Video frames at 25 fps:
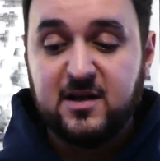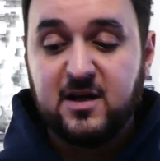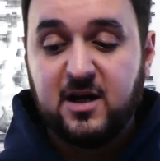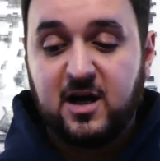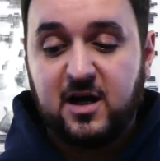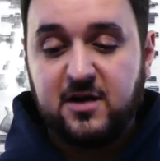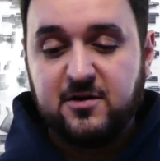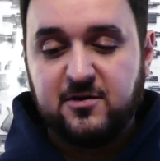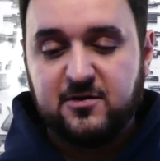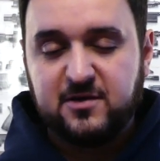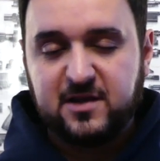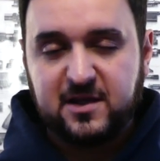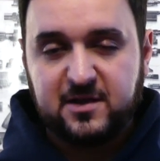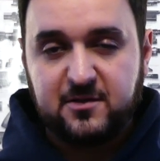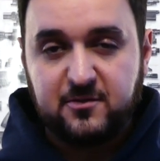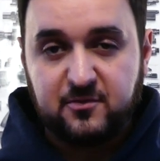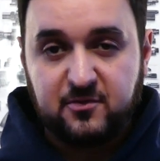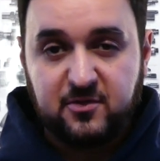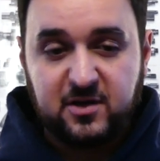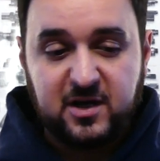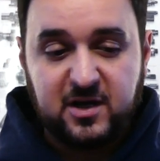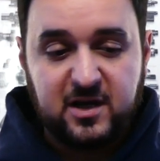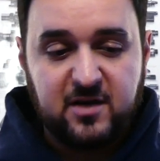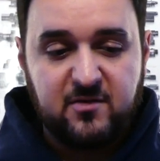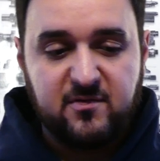I know that the
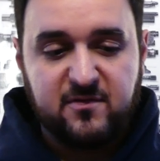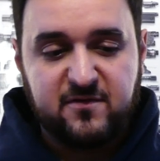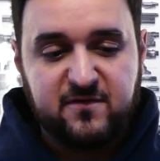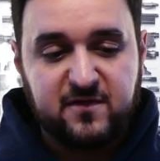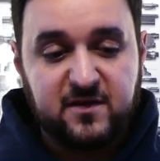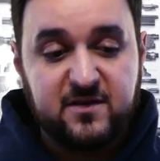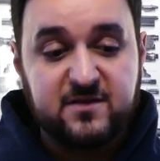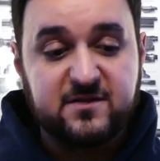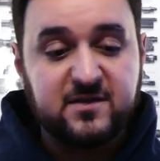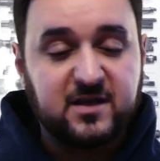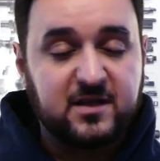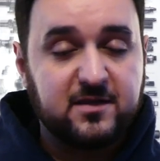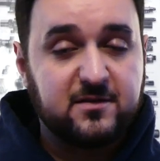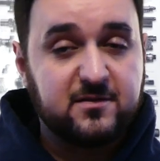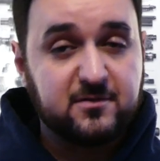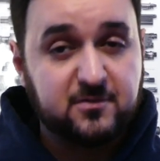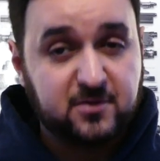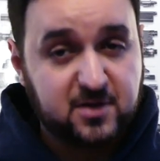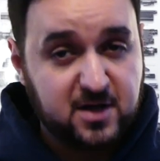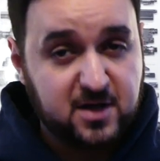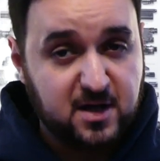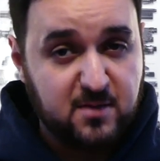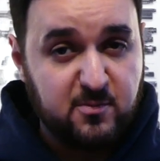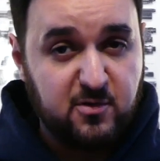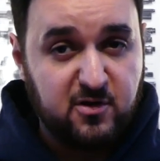rear and front side do
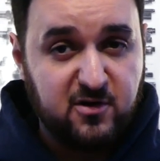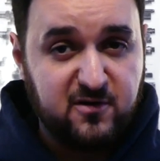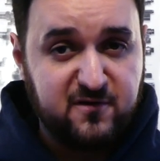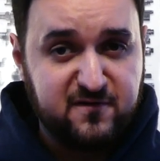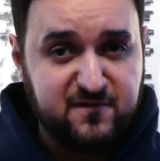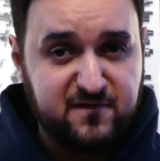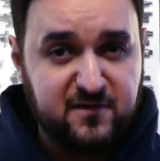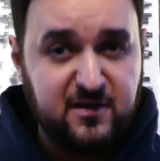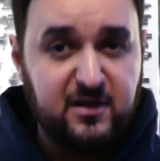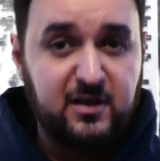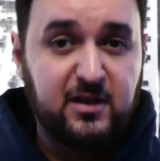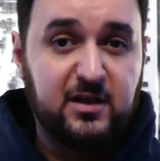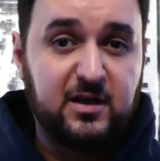come off,